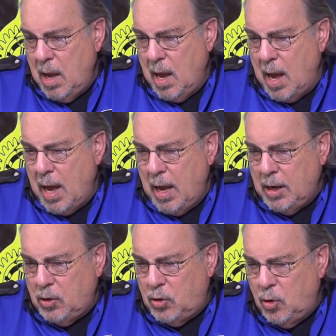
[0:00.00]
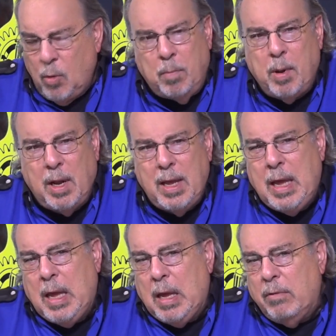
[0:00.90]
I do
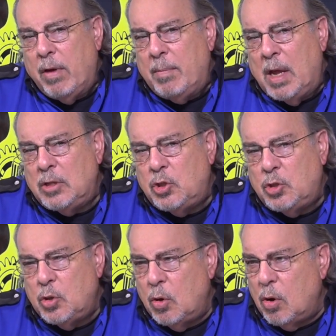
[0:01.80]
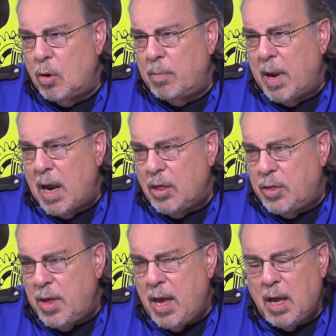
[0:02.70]
believe, I'm not sure, but I
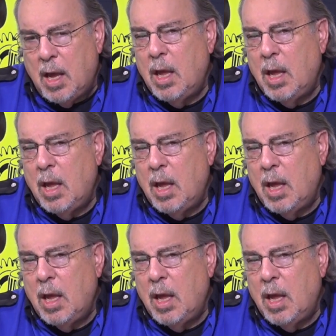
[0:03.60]
think